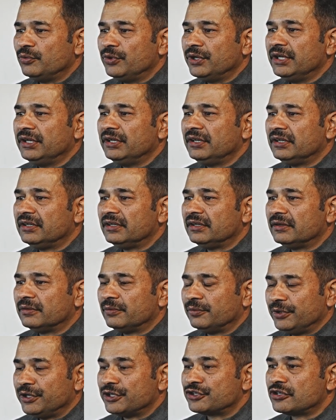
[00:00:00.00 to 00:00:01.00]
we
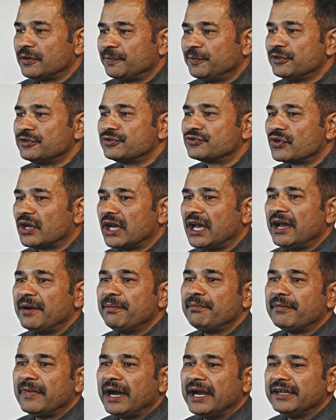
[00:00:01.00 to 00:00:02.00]
were supposed to
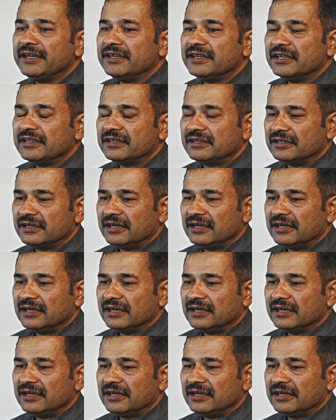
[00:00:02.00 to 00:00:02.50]
have might not